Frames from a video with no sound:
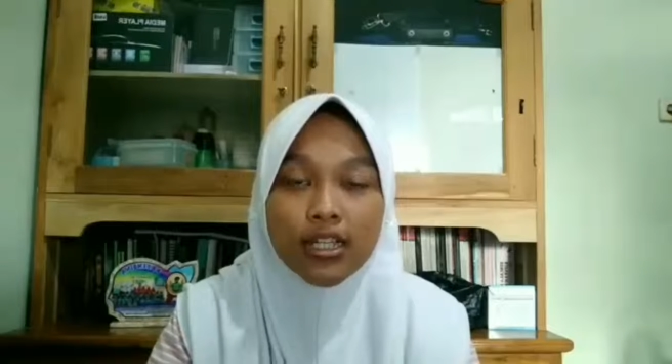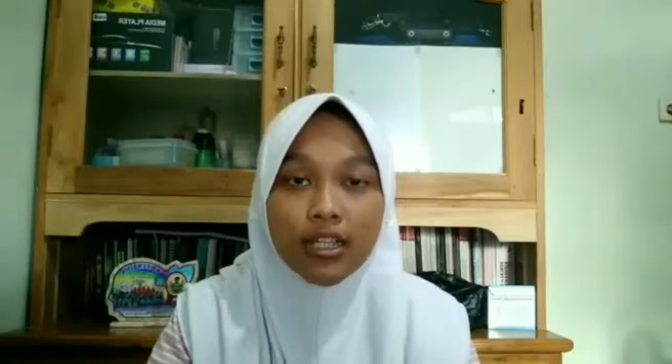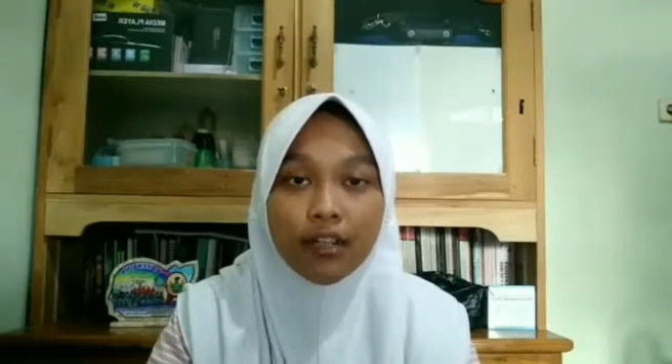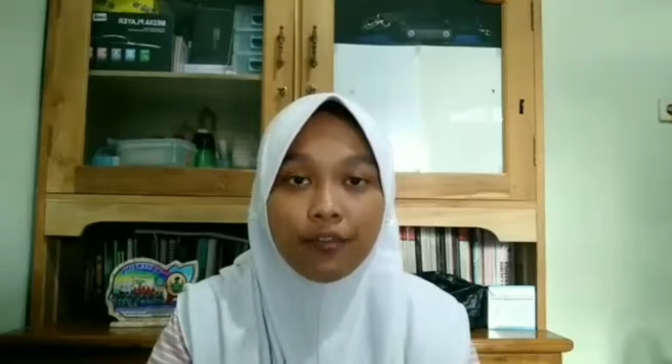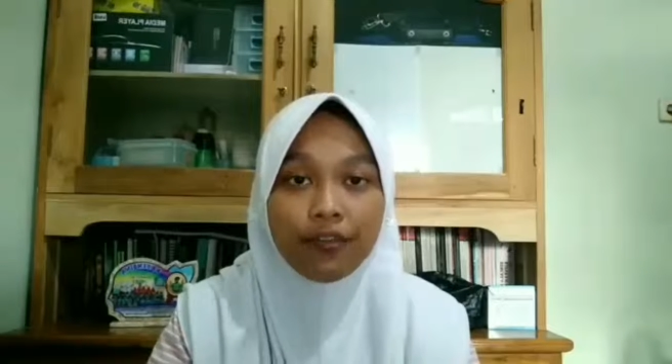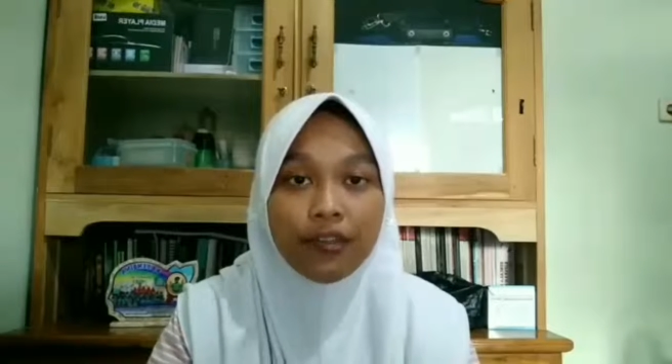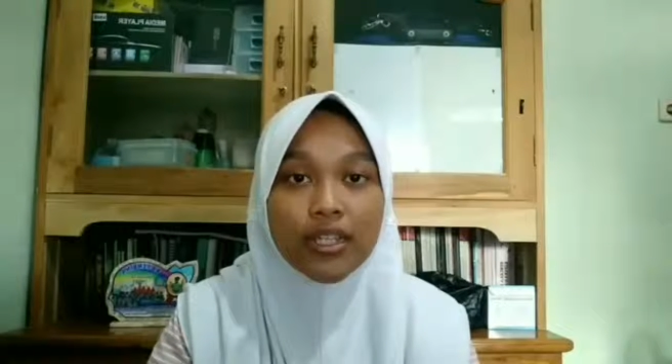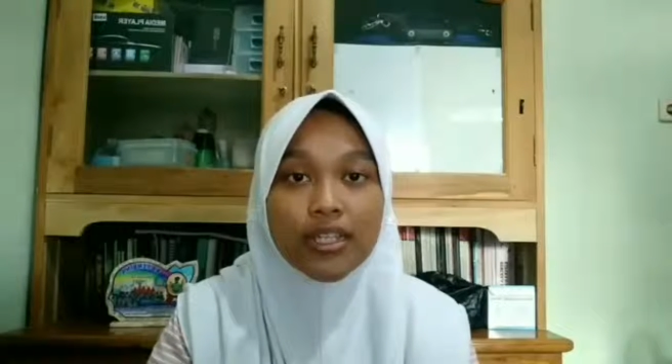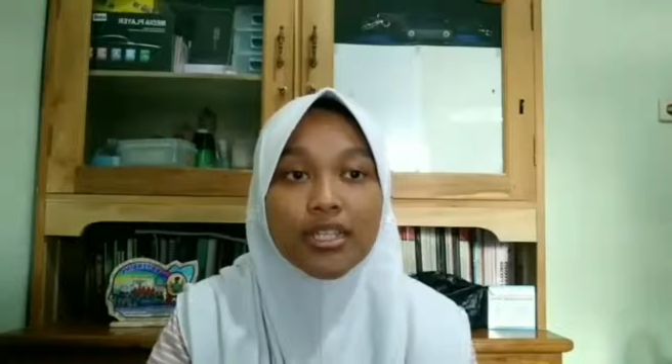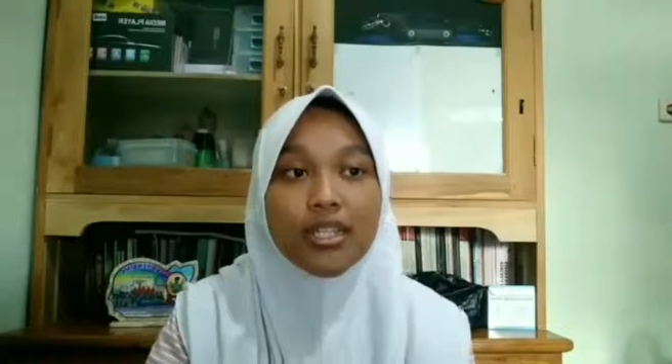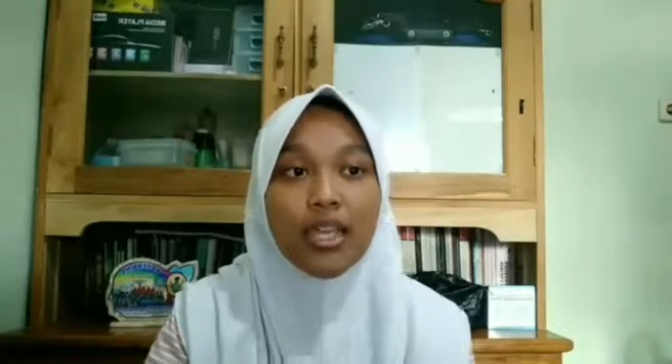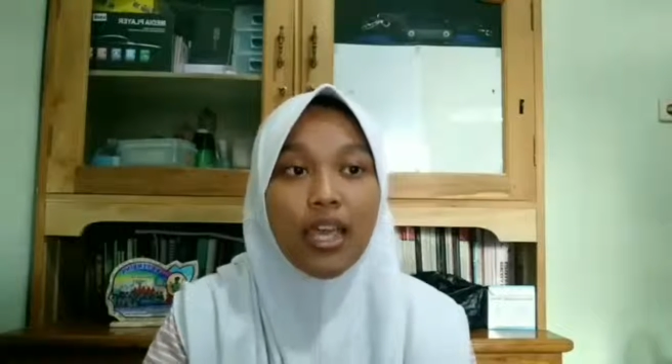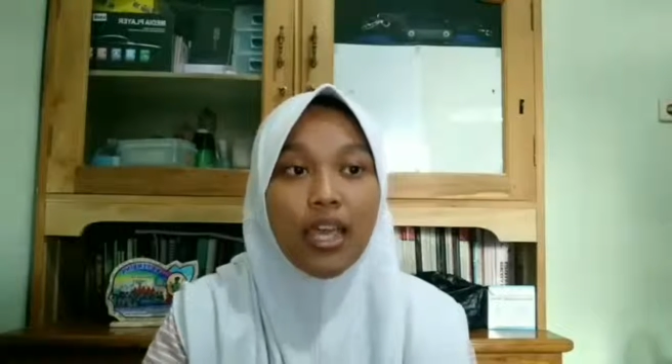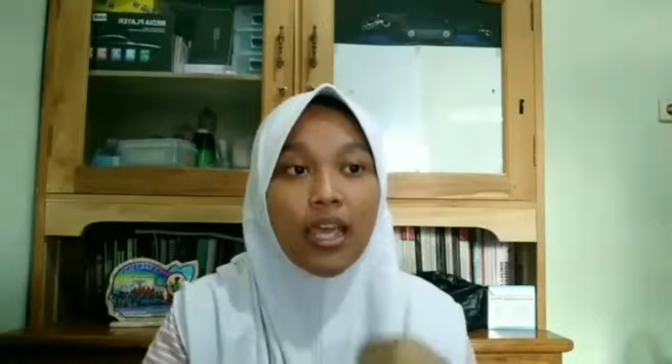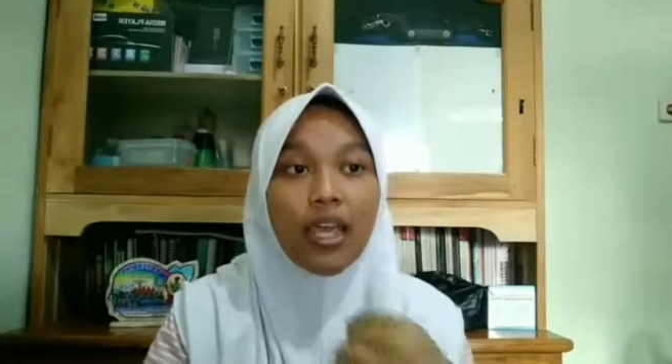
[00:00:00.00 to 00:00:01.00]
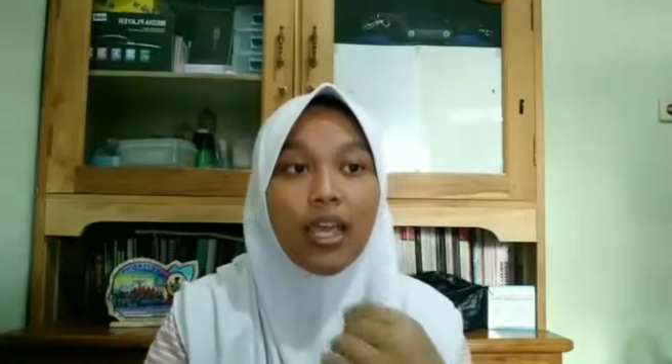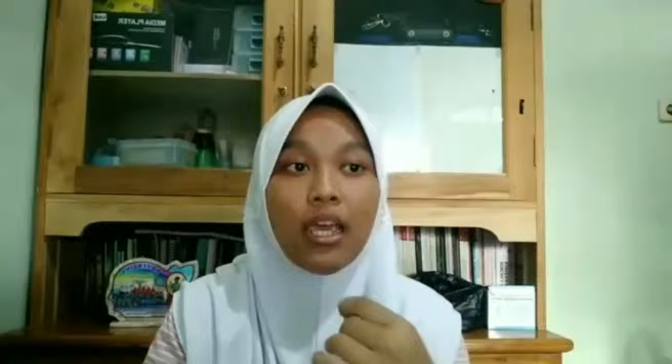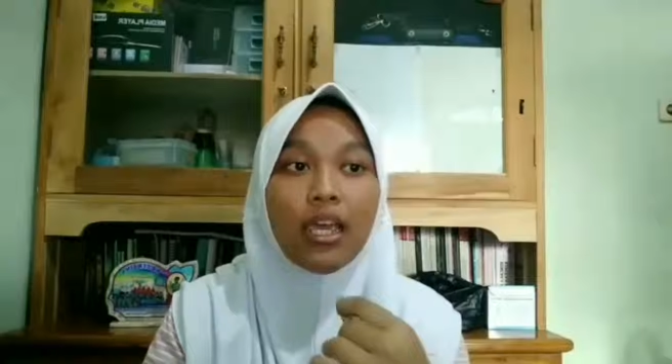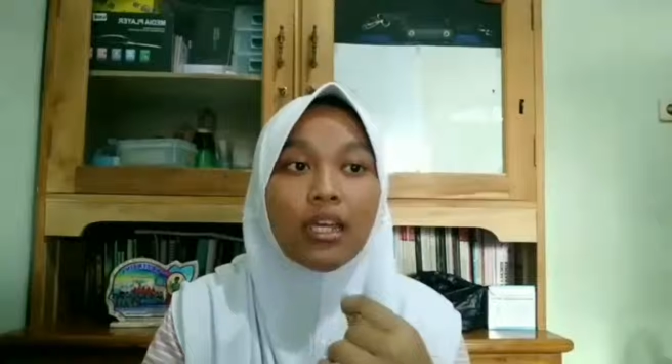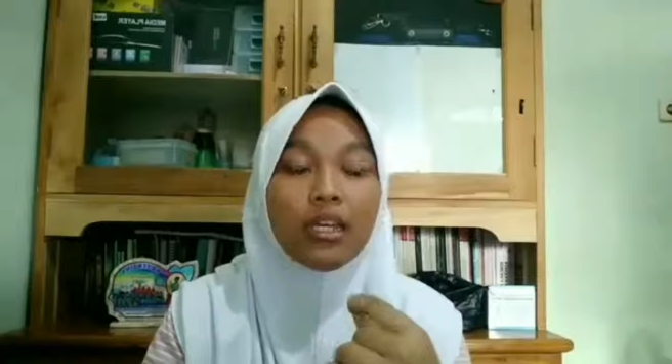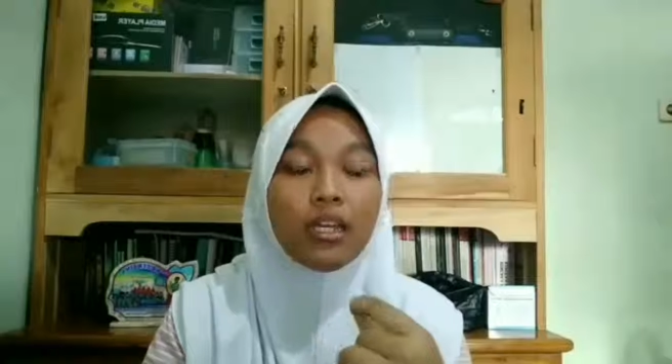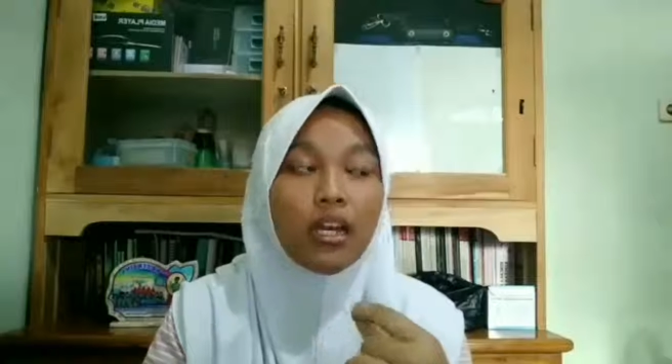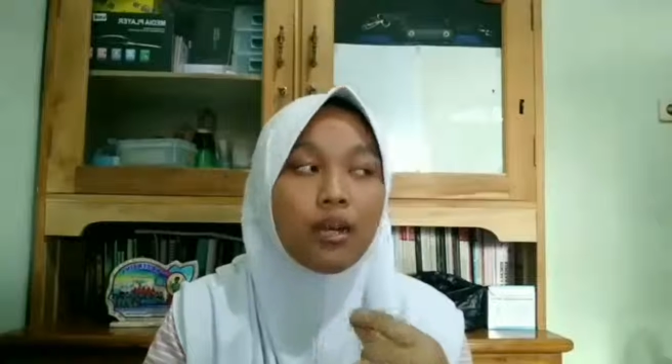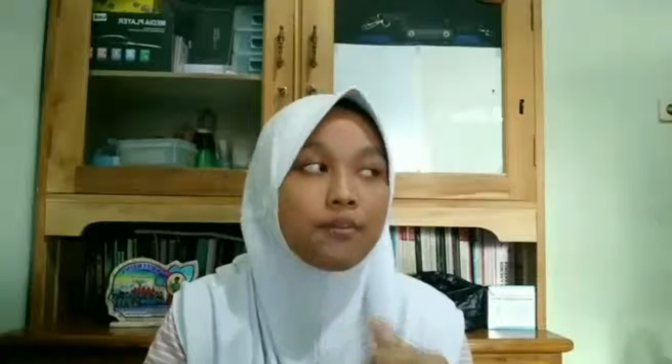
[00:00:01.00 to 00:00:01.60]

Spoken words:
surface and